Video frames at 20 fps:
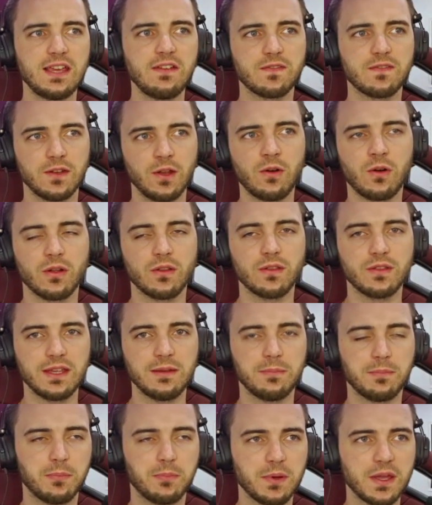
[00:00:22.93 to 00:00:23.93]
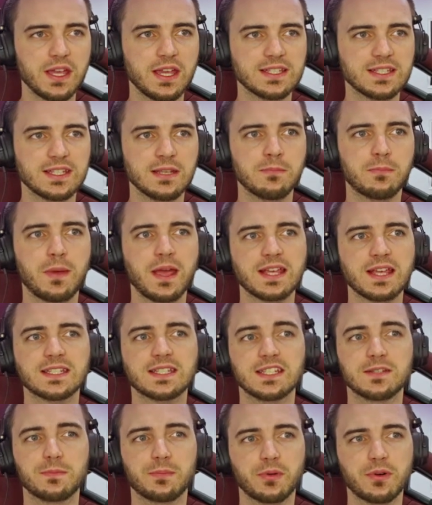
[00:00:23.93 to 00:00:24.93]
if not the biggest and
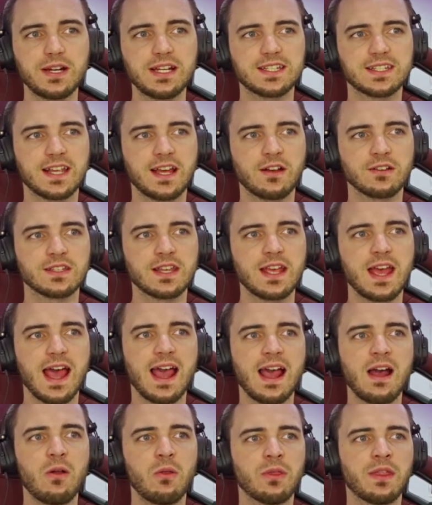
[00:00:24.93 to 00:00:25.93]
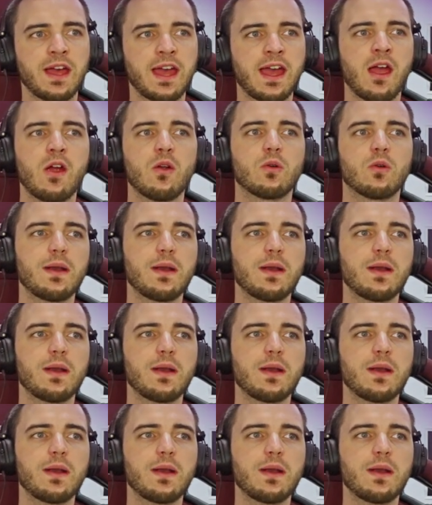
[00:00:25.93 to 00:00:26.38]
bestest pre-sales out there,